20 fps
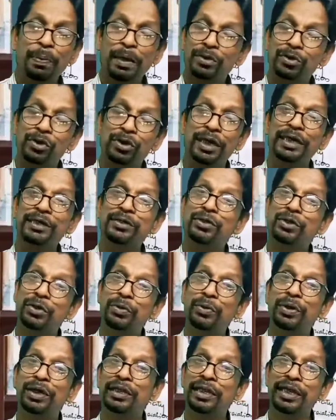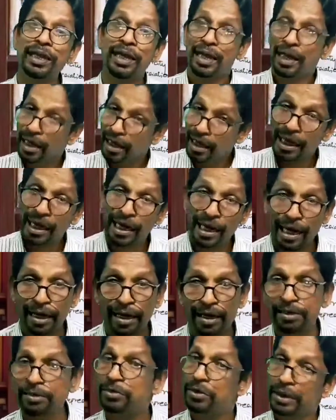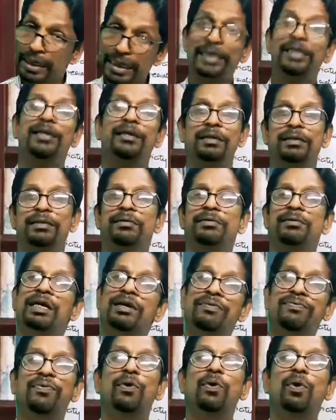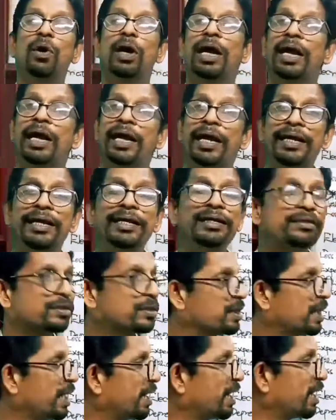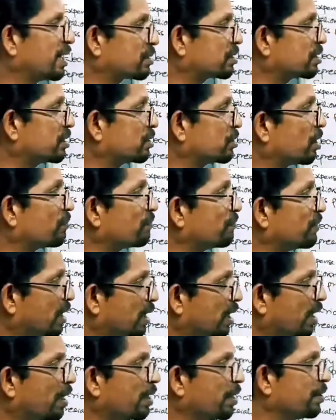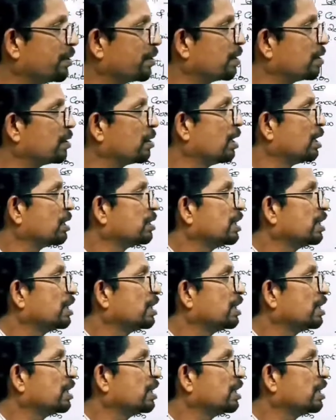purchased during the current year. Therefore it is an asset of the current year.